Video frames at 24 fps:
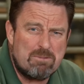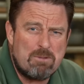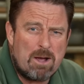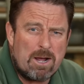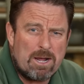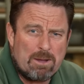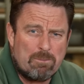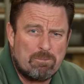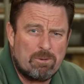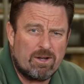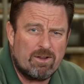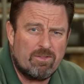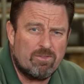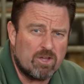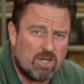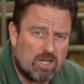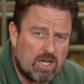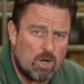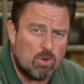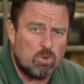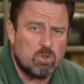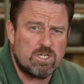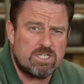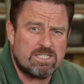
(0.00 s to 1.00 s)
in my opinion, the
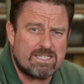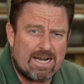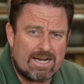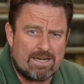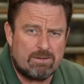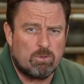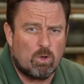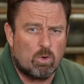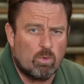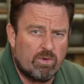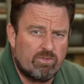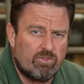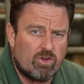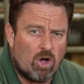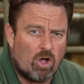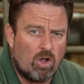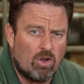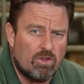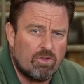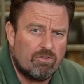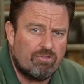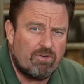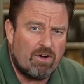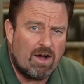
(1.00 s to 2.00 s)
cutest animal we've got
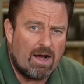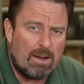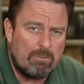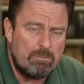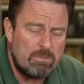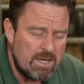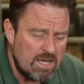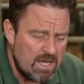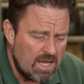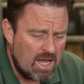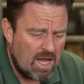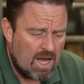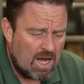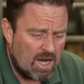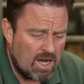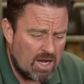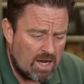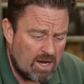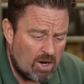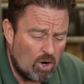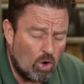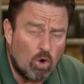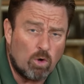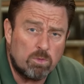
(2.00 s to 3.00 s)
on the farm.
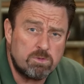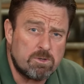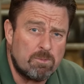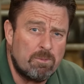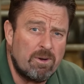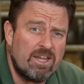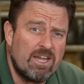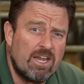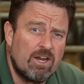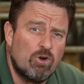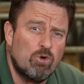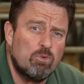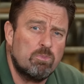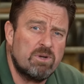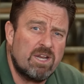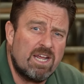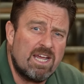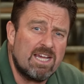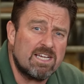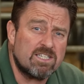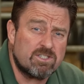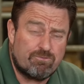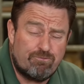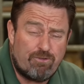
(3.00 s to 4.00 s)
Uh, hope to bring you
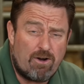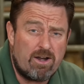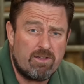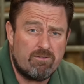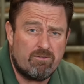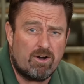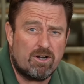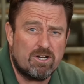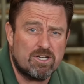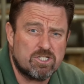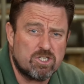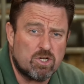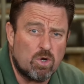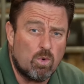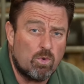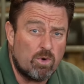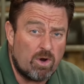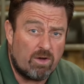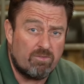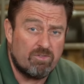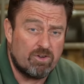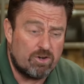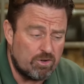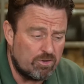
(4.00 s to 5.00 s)
updates very, very
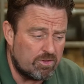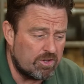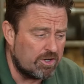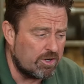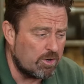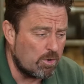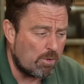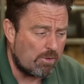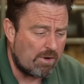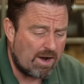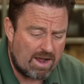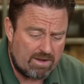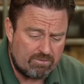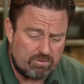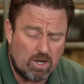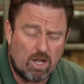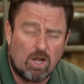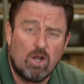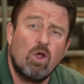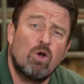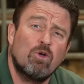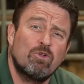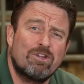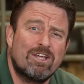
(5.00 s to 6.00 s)
soon of another new
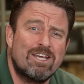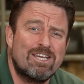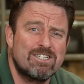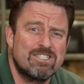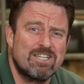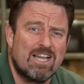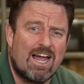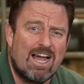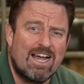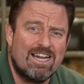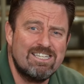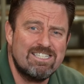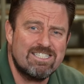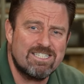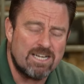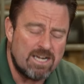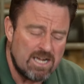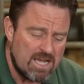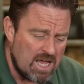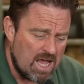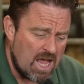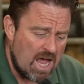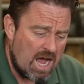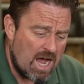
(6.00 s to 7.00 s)
arrival along these lines.
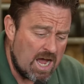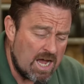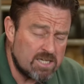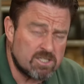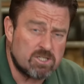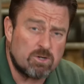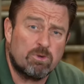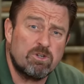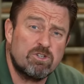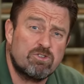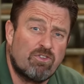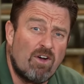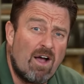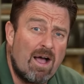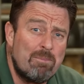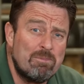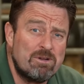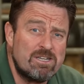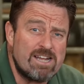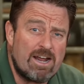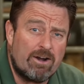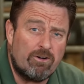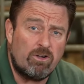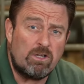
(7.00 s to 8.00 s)
Uh, so it's
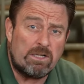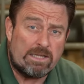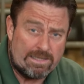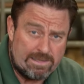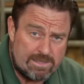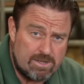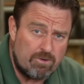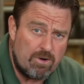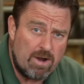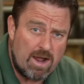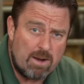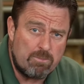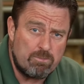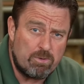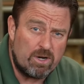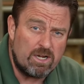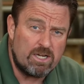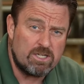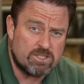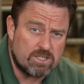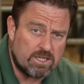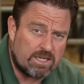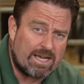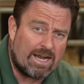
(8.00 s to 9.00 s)
Farmer Darrell in the Rare
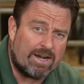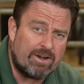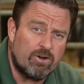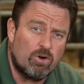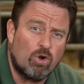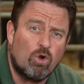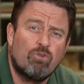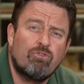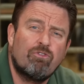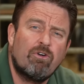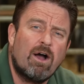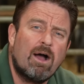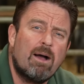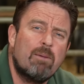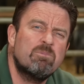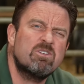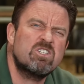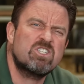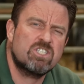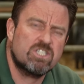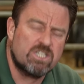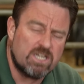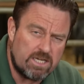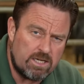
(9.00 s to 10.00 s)
Breeds at Cannon Hall
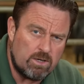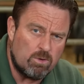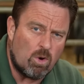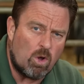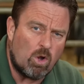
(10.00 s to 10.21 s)
Farm. See you